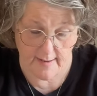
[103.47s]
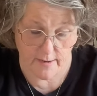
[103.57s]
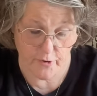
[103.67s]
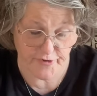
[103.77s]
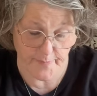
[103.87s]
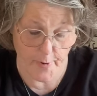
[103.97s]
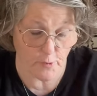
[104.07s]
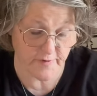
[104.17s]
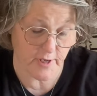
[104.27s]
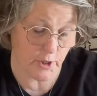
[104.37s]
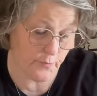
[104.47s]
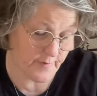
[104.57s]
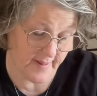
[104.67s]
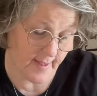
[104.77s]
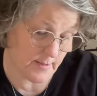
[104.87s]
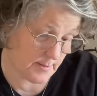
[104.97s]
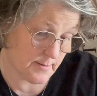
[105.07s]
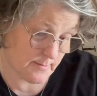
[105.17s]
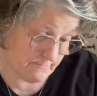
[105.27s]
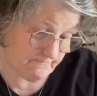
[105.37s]
You're supposed to use
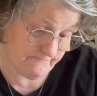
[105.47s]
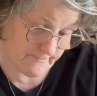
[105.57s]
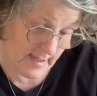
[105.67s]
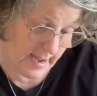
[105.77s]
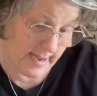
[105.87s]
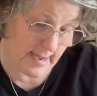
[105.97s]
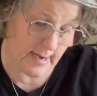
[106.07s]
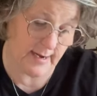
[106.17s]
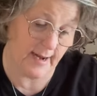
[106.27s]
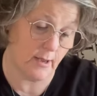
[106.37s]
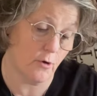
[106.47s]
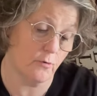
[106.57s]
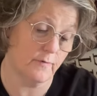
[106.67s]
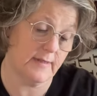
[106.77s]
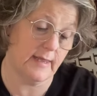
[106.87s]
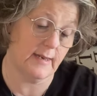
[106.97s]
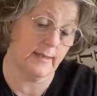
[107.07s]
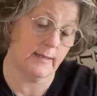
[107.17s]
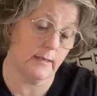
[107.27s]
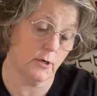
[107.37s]
this. And it goes in
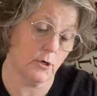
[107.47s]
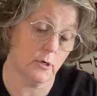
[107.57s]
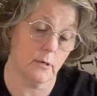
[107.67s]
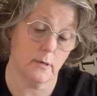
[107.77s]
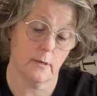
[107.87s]
here